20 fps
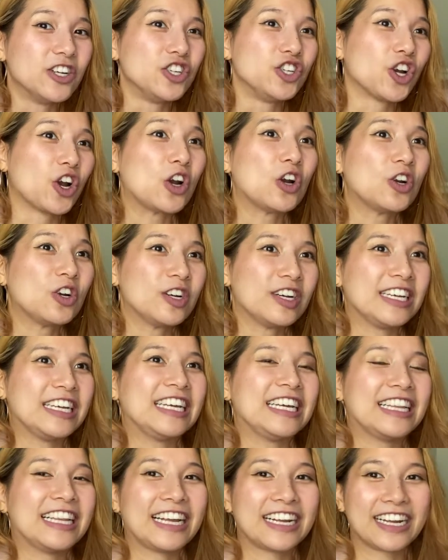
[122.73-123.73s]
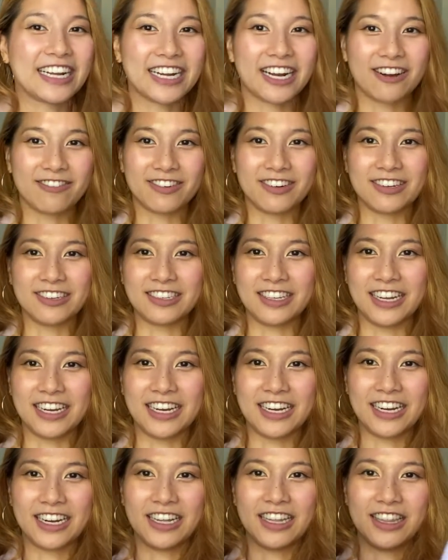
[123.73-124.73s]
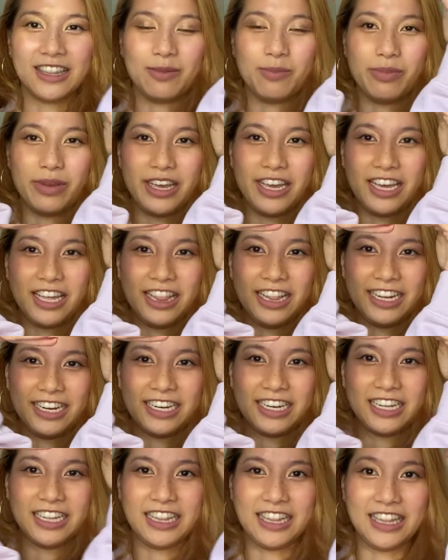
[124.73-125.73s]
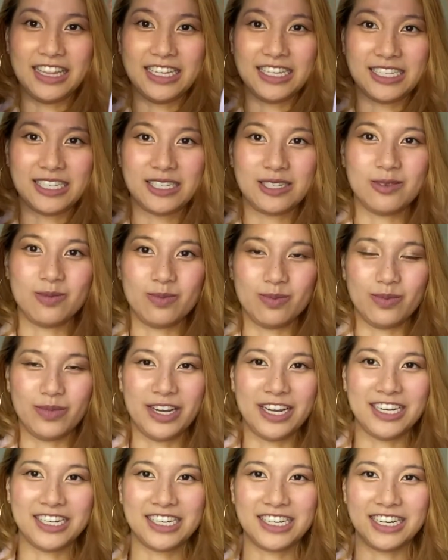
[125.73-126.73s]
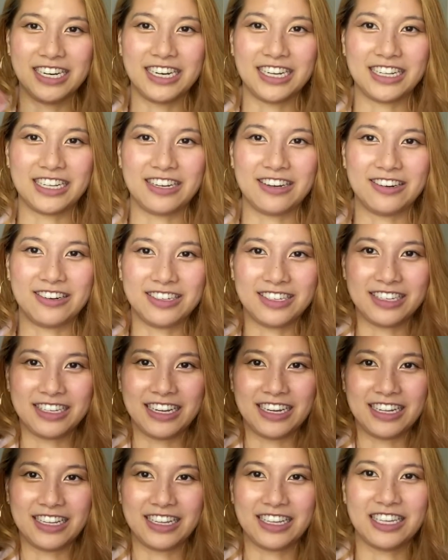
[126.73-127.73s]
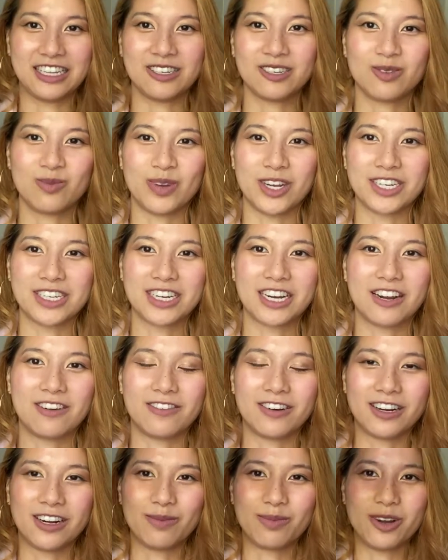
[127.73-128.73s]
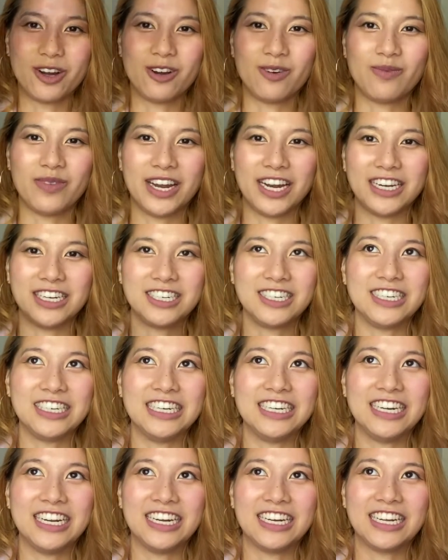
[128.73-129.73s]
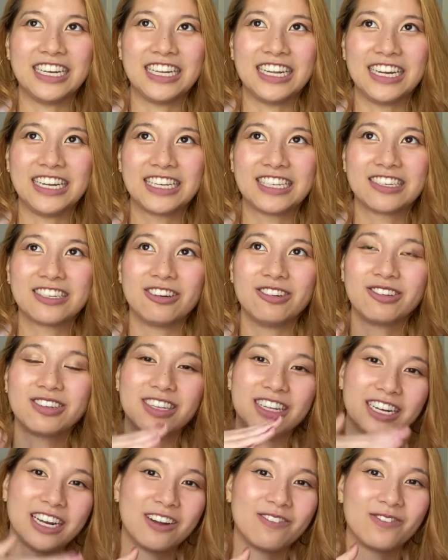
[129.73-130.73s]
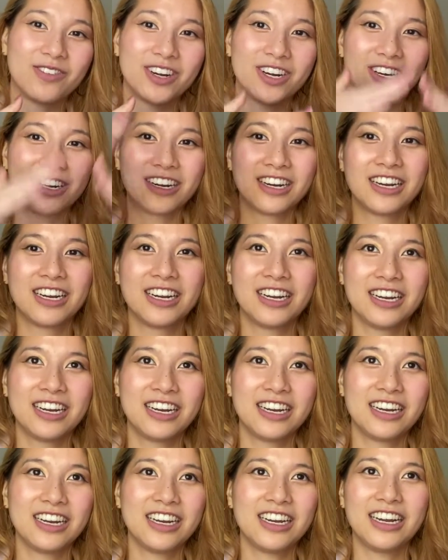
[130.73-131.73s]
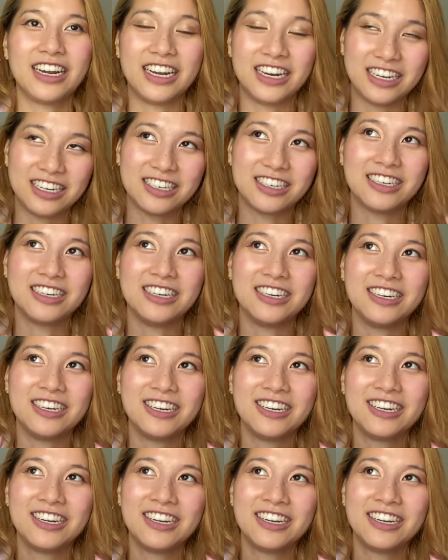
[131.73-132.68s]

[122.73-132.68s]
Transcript: journey, like it covers like the bed like this much, like there is like this much covered up on my sheet, and it like soaks the comforter and the sheet